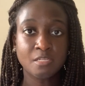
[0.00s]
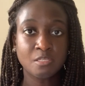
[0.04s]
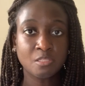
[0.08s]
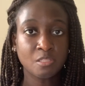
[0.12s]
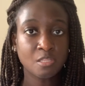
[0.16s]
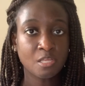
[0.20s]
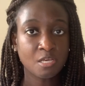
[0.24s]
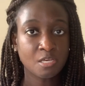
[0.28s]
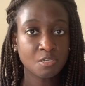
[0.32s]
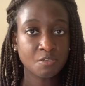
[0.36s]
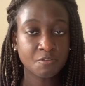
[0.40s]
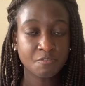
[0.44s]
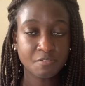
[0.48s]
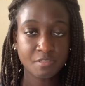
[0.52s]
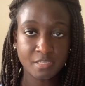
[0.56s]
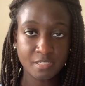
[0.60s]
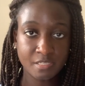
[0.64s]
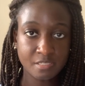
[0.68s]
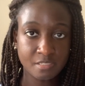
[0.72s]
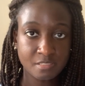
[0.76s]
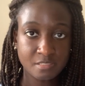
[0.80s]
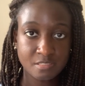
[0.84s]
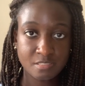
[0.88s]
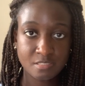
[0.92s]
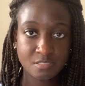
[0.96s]
a lot of
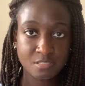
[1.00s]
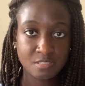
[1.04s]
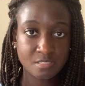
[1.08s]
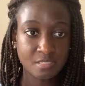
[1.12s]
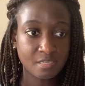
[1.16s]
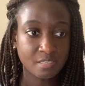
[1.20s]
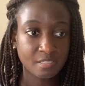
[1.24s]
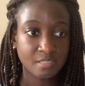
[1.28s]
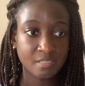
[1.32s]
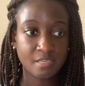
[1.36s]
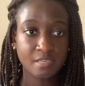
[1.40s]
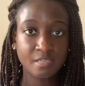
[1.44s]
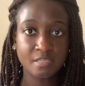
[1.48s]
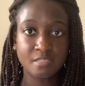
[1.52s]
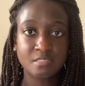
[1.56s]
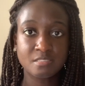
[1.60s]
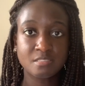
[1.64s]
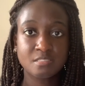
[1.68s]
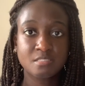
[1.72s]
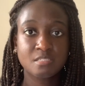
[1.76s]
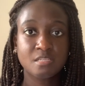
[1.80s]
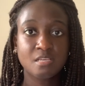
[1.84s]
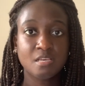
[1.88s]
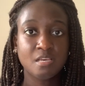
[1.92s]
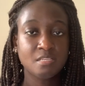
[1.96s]
kids, seeing
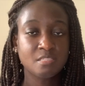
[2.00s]
kids,